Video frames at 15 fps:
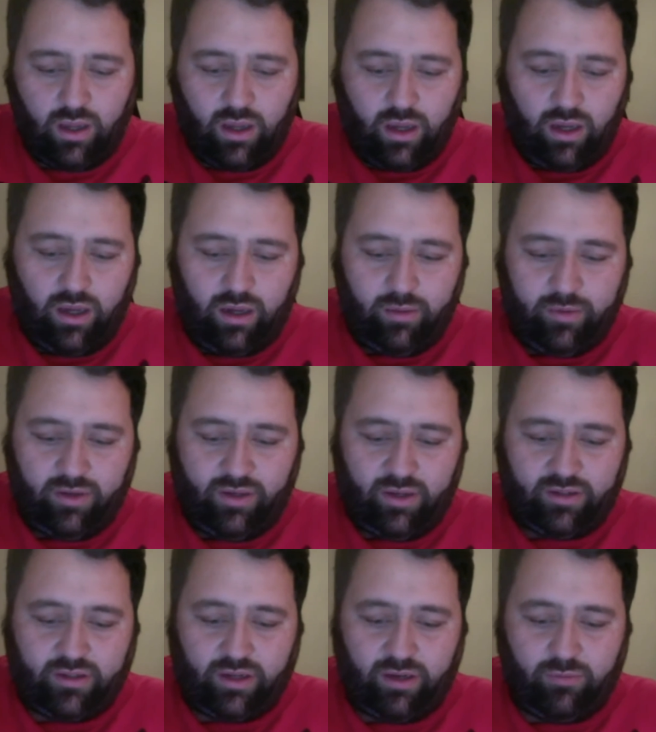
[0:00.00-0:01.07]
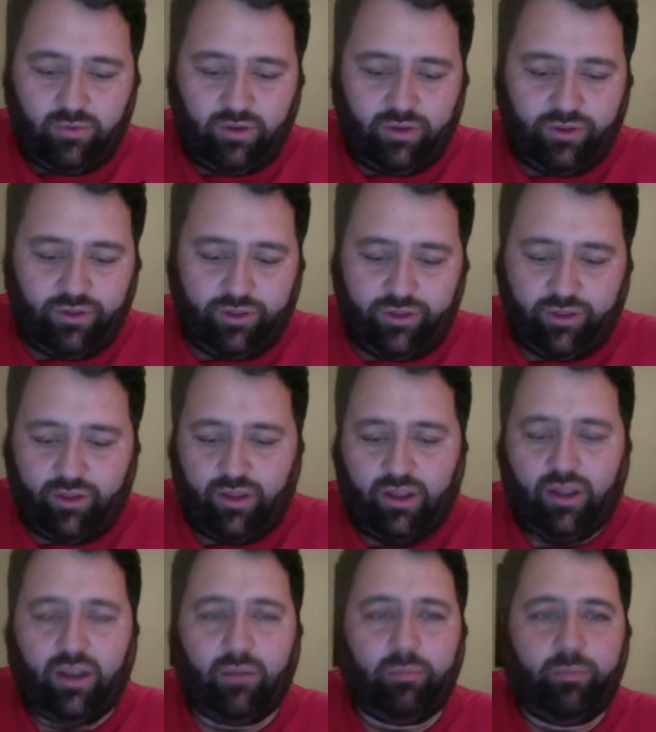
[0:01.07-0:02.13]
It does come with
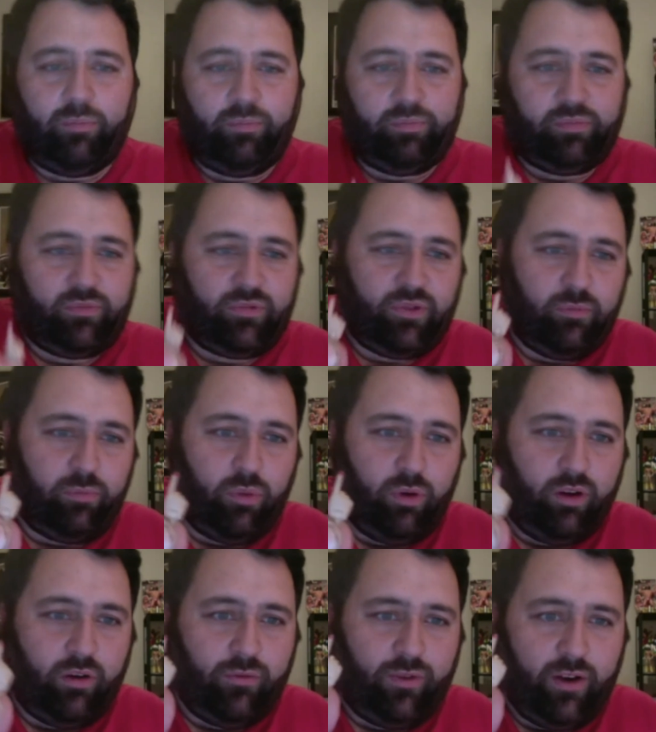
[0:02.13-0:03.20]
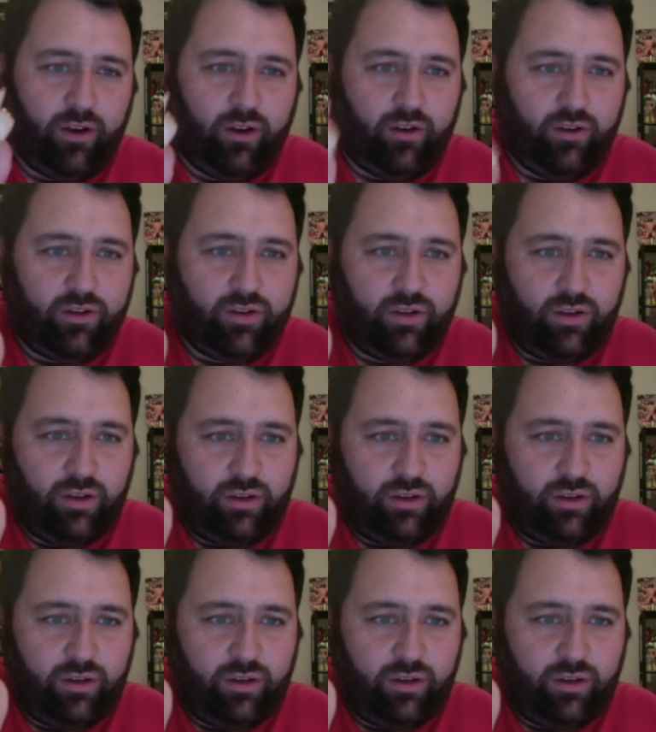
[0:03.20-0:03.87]
some pointer fingers